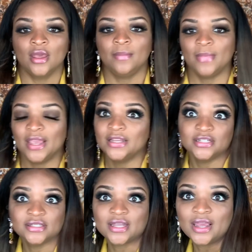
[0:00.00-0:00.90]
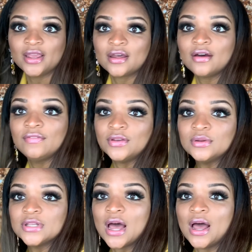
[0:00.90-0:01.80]
May just take a
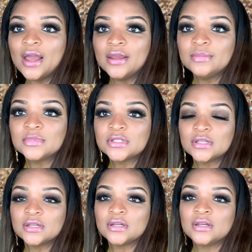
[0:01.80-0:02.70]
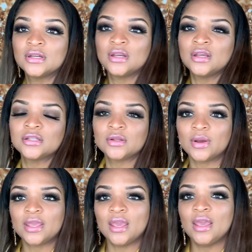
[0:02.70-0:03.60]
few times. So
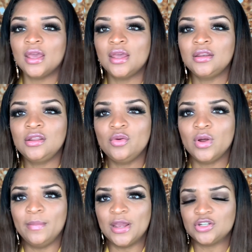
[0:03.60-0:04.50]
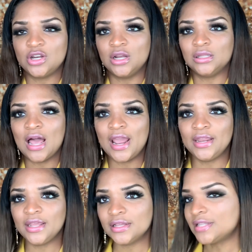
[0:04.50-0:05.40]
again, you want to make sure your
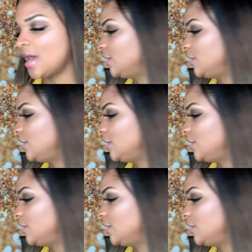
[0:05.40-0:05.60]
lighting is how